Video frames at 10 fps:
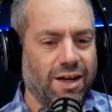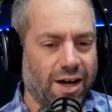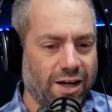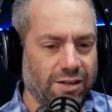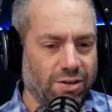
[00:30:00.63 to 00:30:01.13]

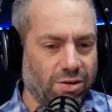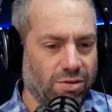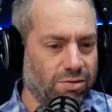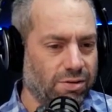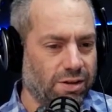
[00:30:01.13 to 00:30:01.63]
I
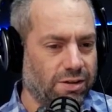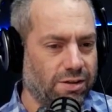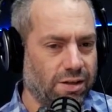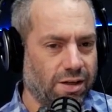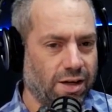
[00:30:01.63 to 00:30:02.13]
know
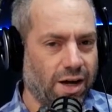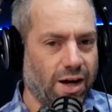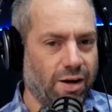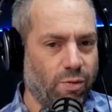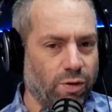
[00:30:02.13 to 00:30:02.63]
that
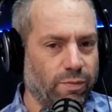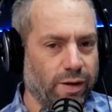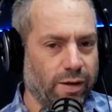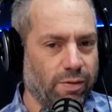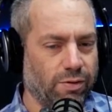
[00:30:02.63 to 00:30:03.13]
I won't
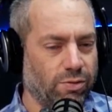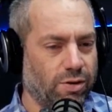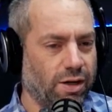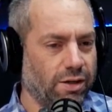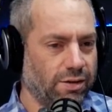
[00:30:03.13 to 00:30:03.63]
be able to clean